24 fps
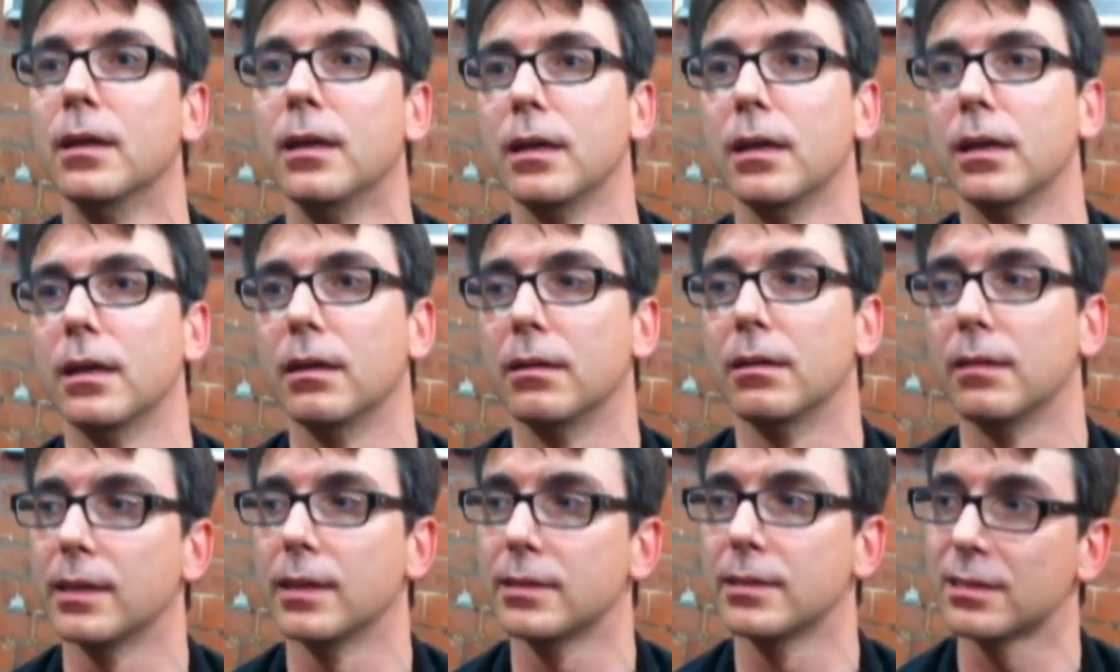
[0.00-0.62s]
You
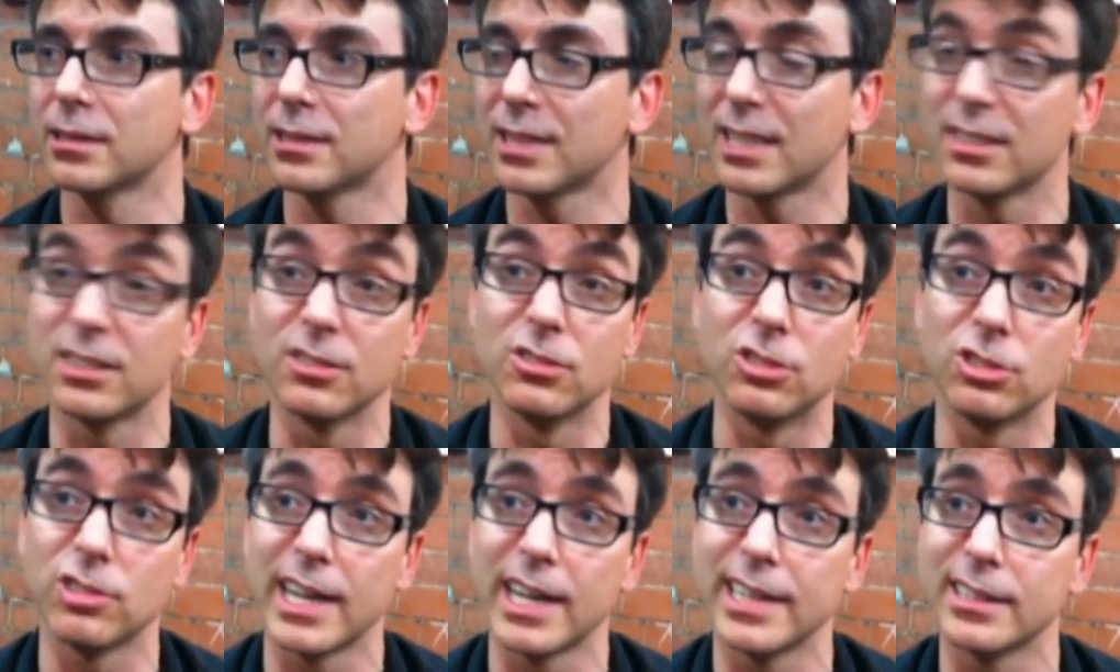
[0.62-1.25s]
know, there's a sense
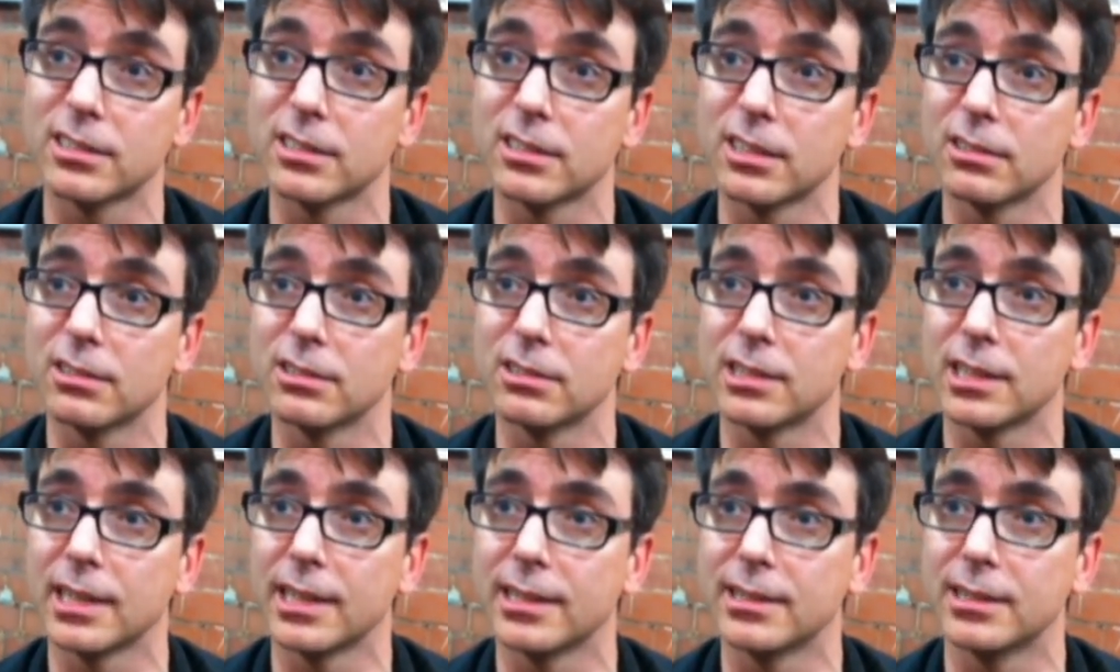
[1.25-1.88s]
of dread
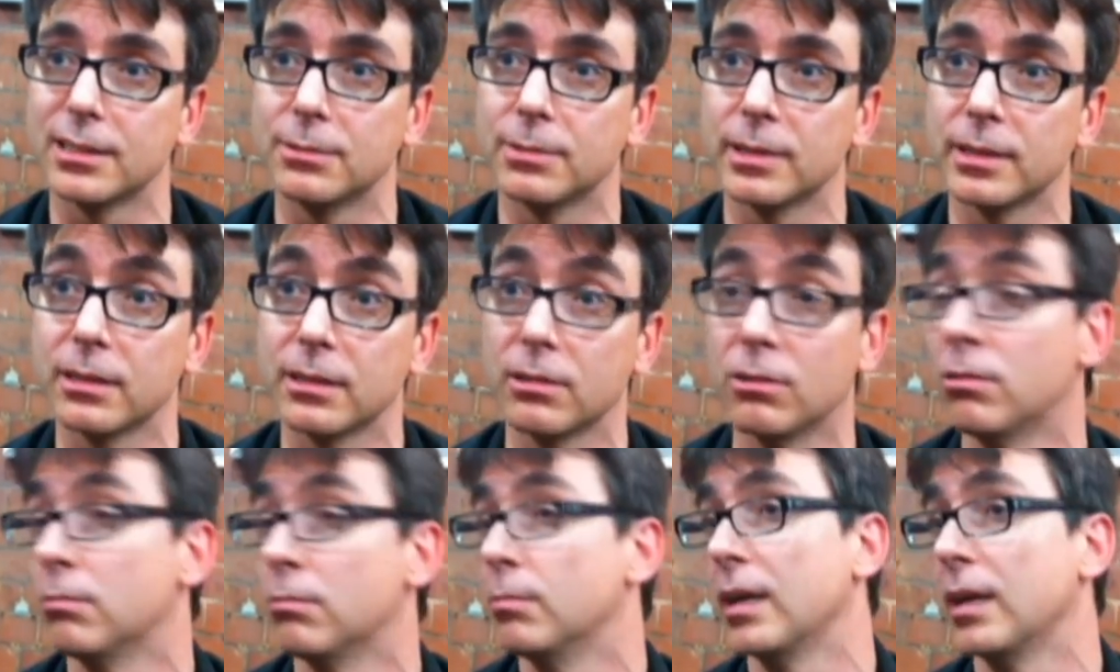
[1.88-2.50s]
associated with
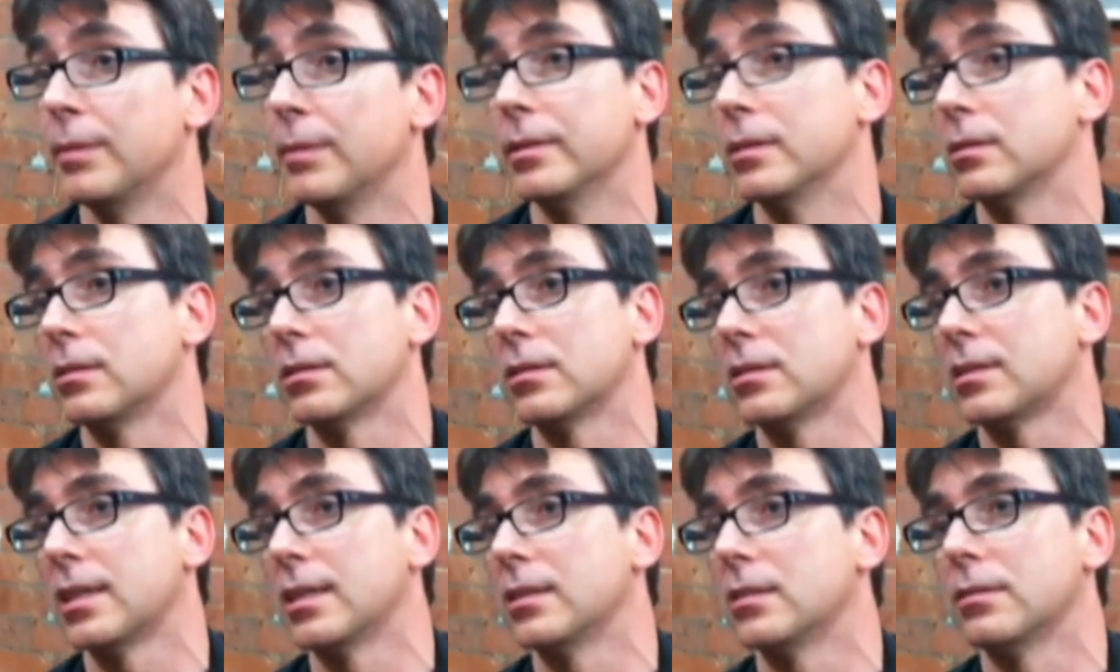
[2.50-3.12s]
it, or maybe there's a
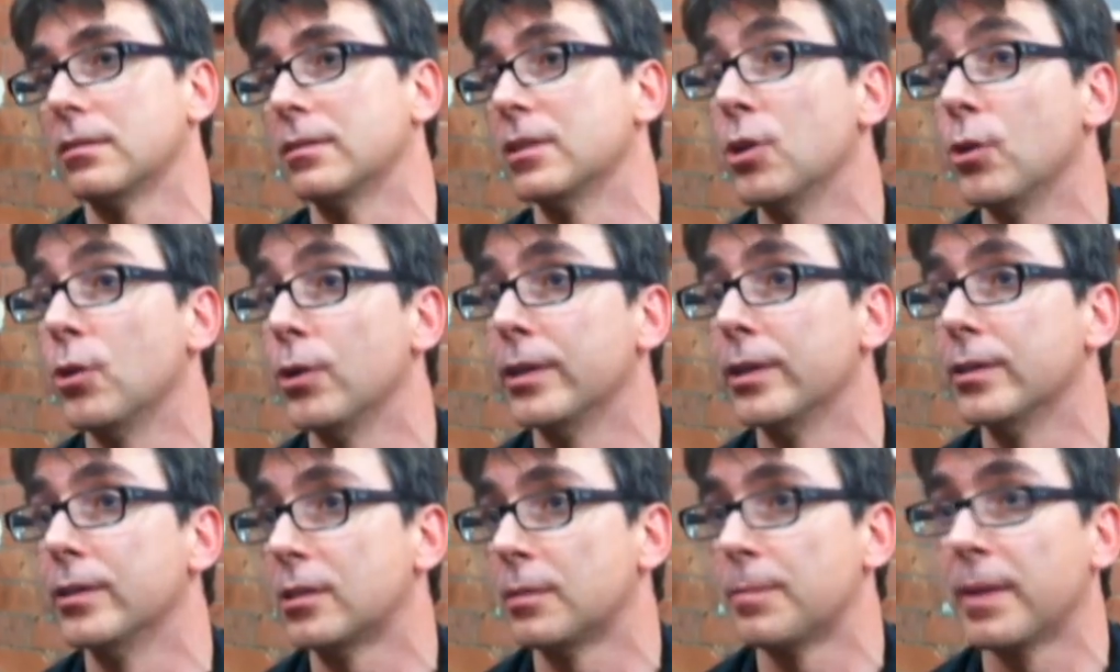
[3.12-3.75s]
sense of
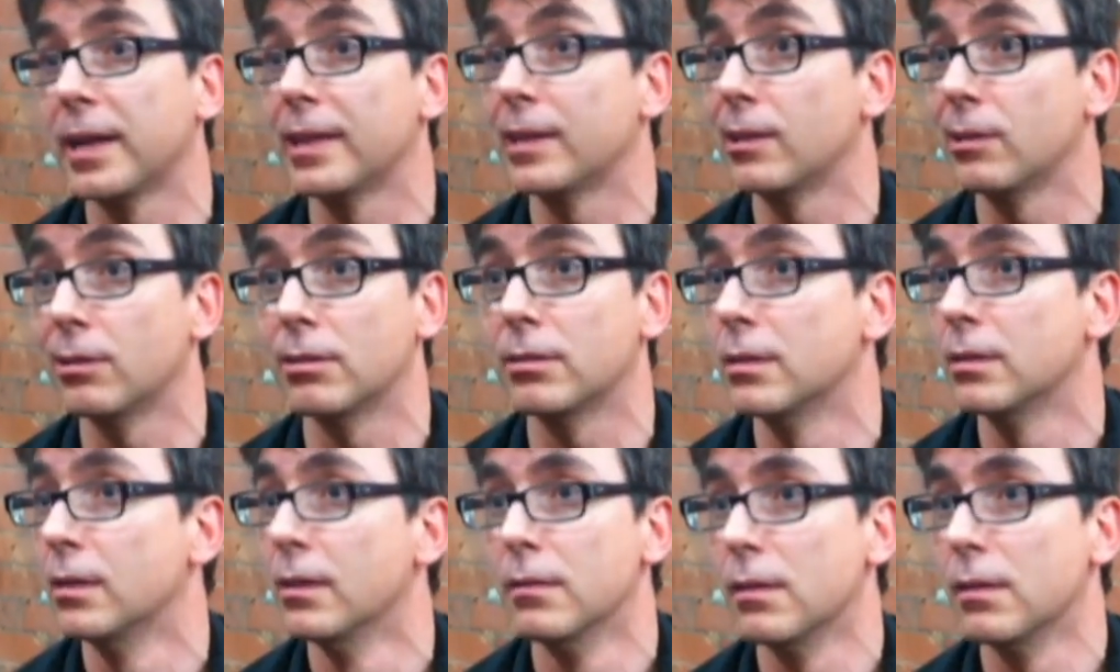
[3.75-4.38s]
annoyance, depending
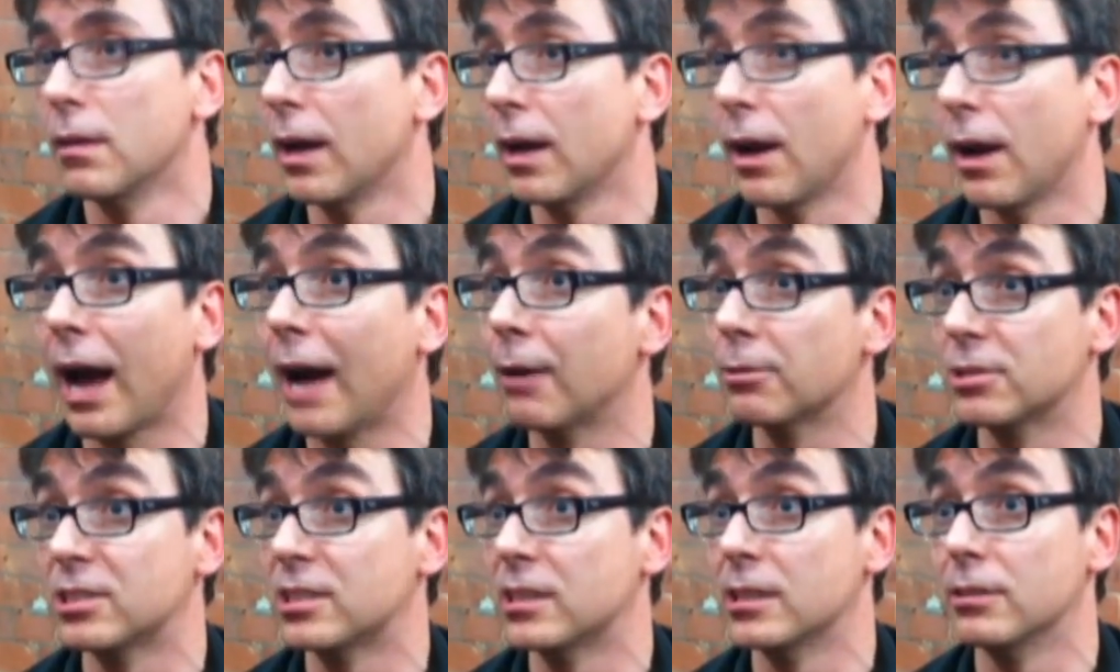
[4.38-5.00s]
on
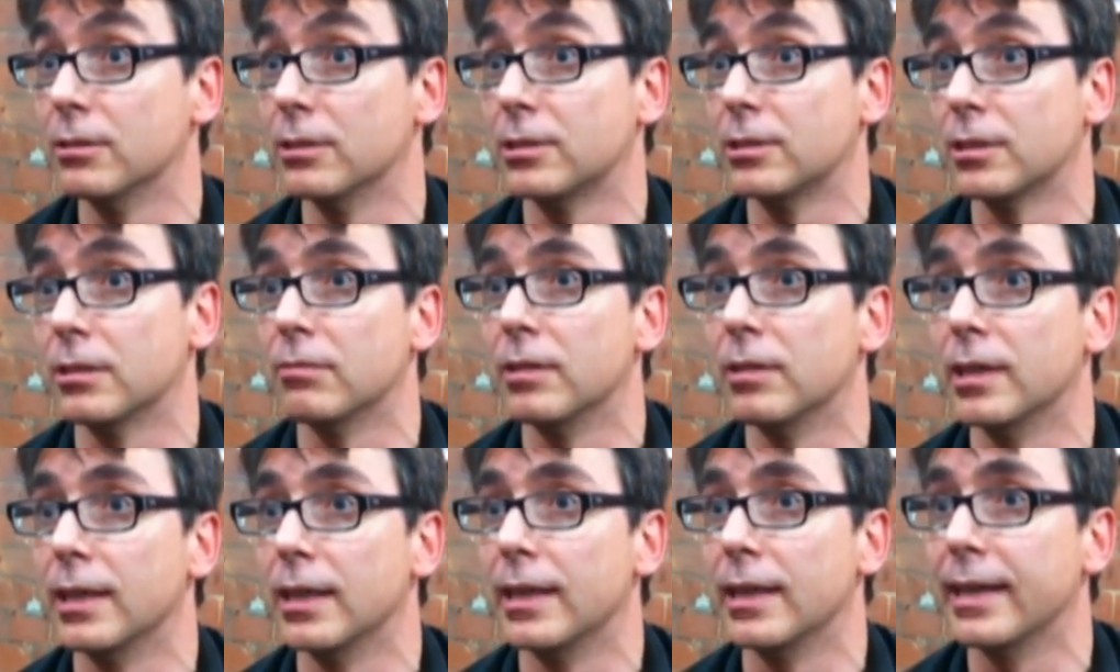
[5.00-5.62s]
how serious it
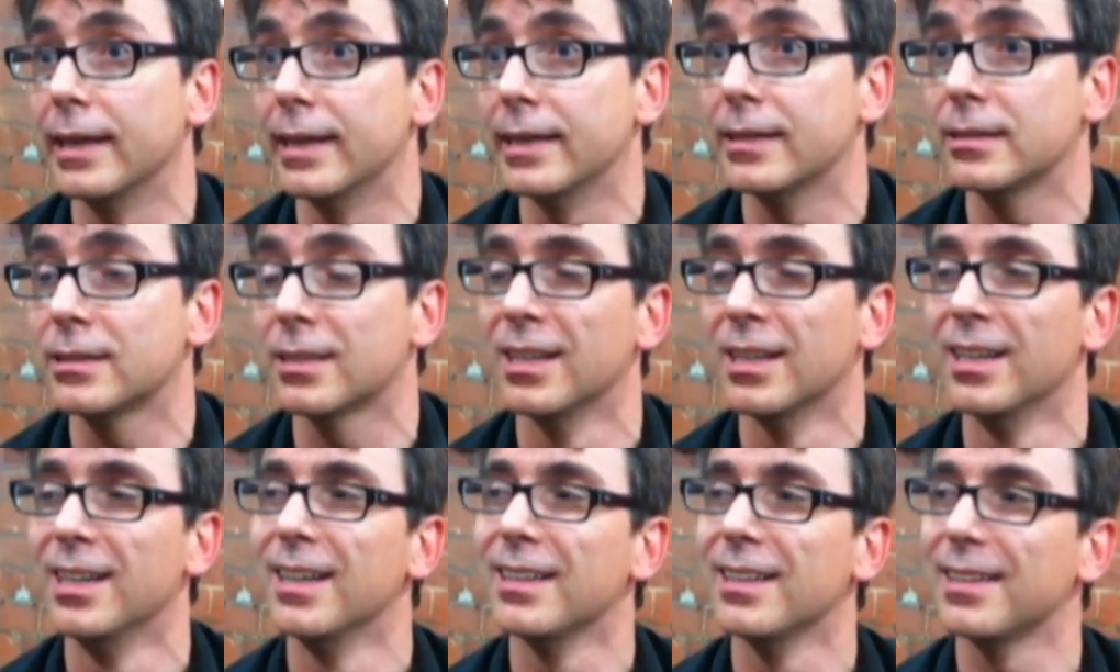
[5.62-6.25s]
really is.
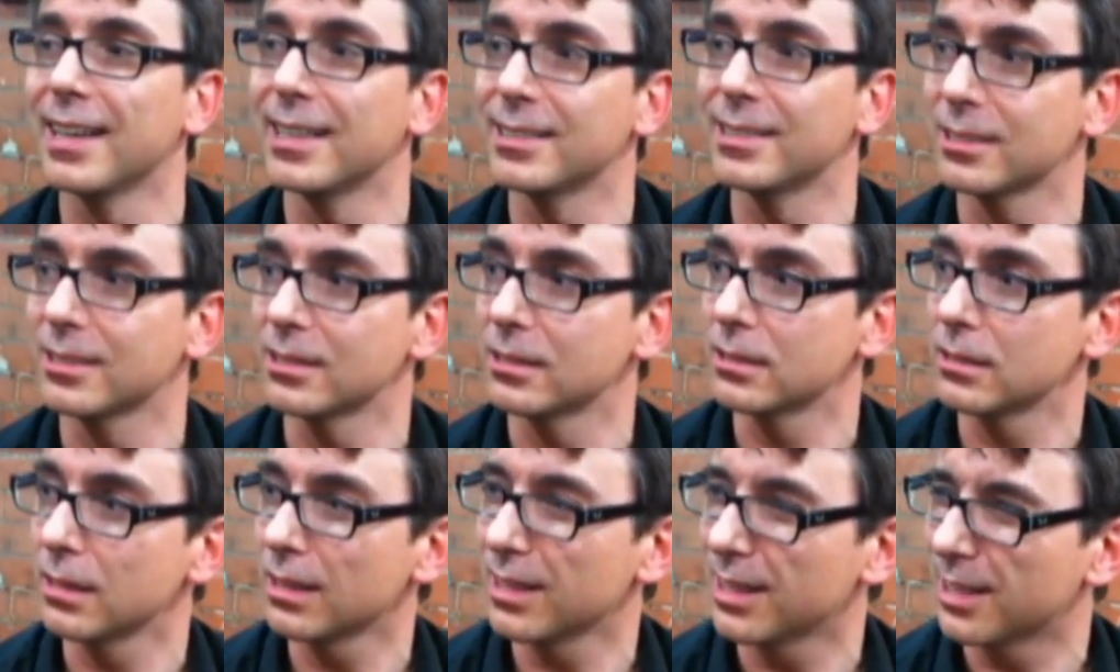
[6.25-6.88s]
There's
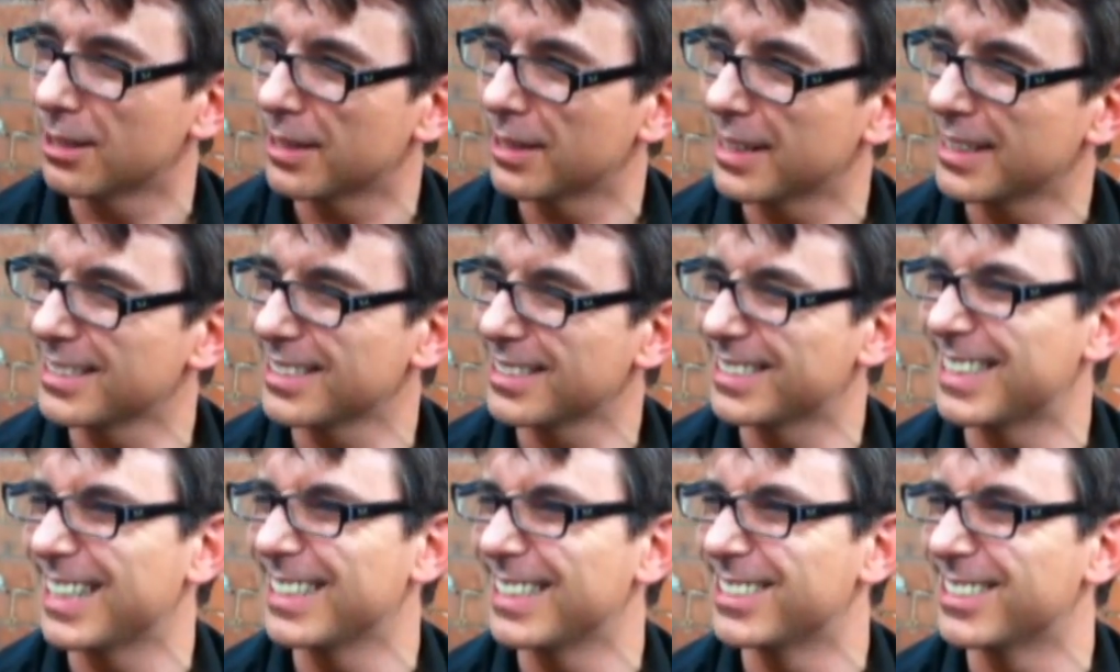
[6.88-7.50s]

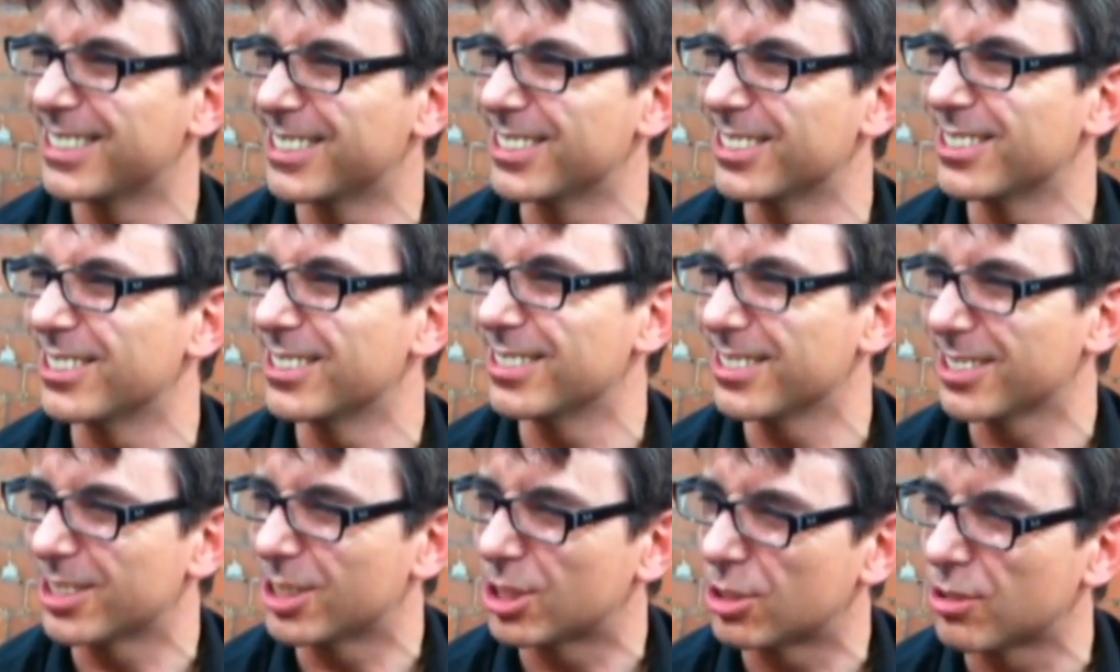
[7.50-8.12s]
it tends to
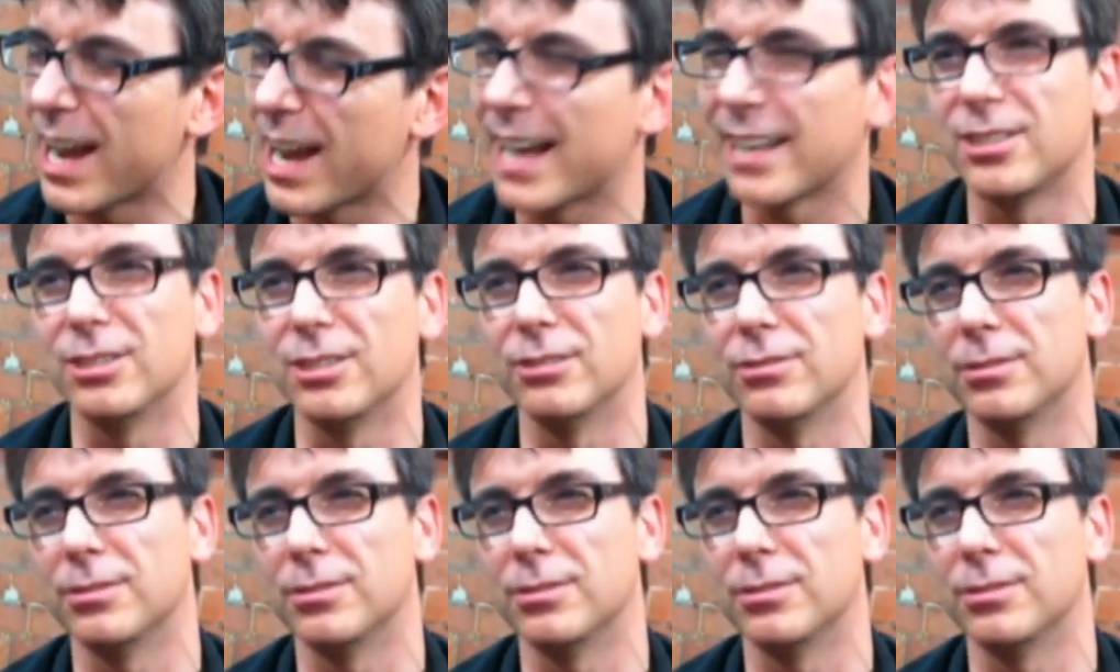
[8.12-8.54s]
distract you